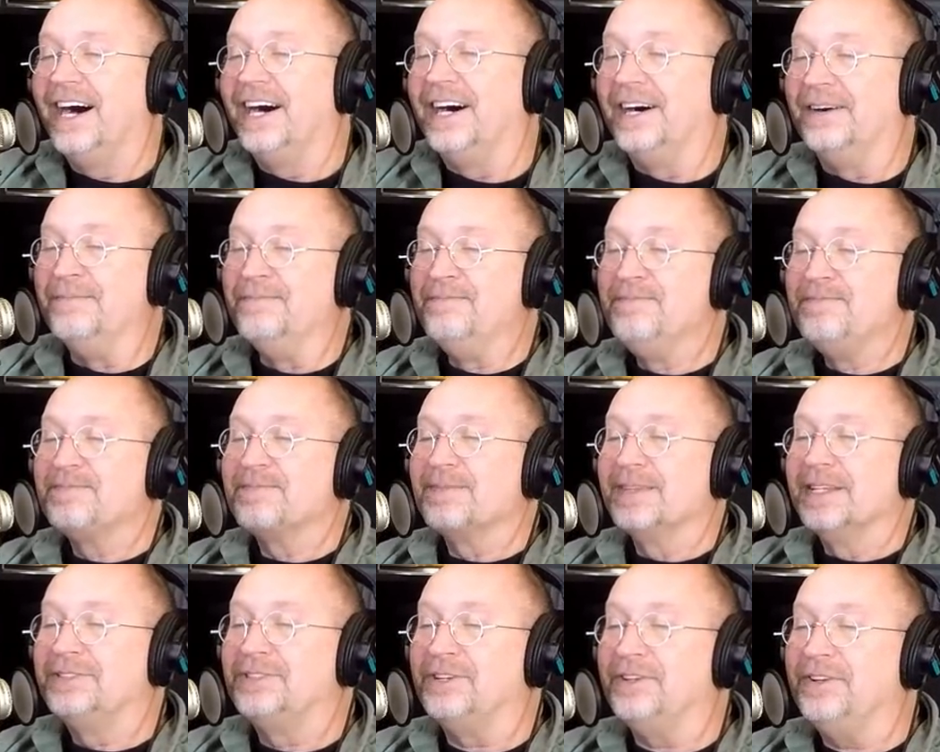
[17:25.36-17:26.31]
um,
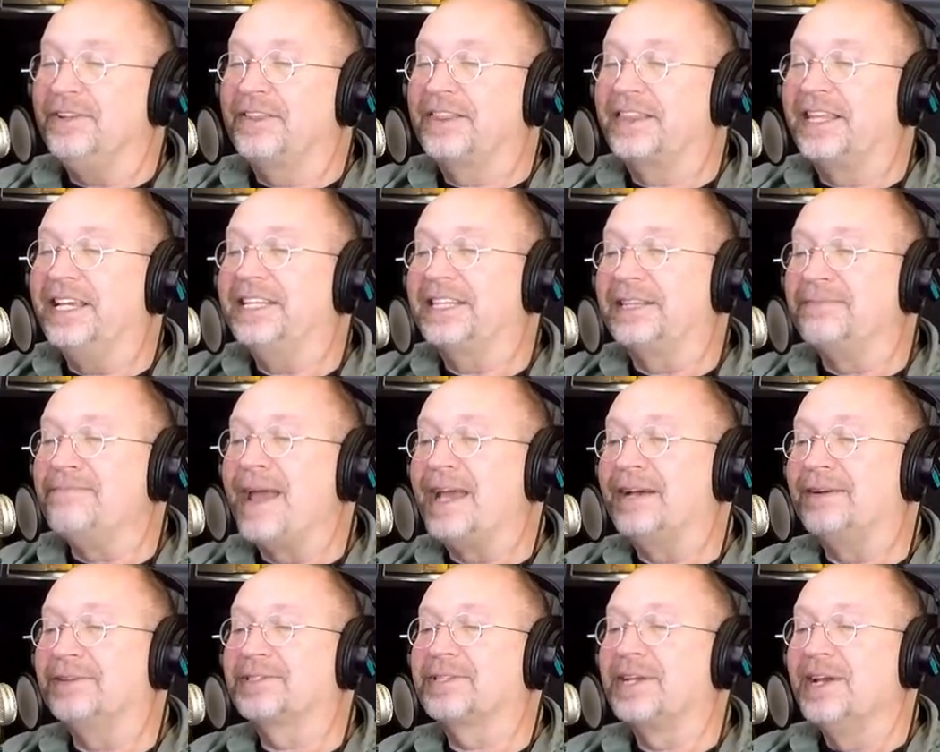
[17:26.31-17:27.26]
do you think the
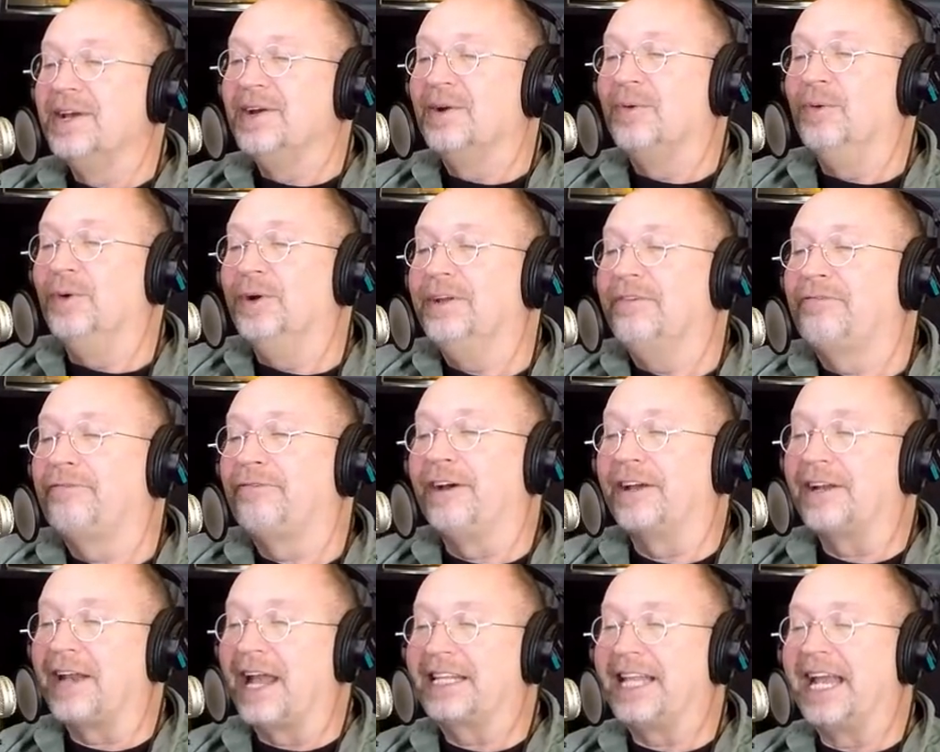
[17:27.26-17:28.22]
males would have
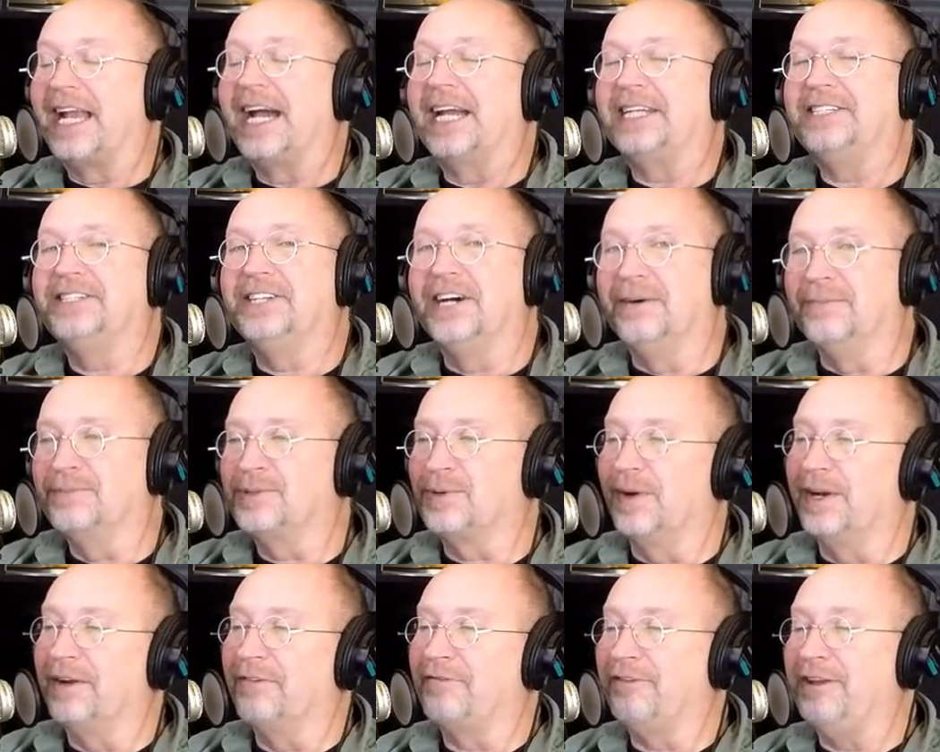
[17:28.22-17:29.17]
felt like they got
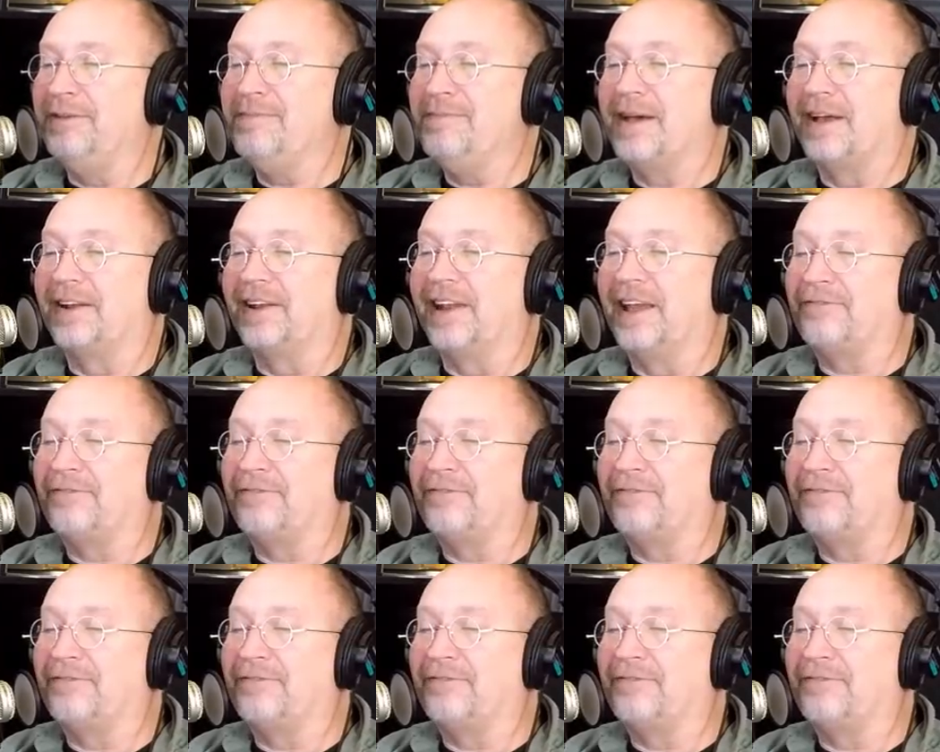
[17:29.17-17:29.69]
dumped when a female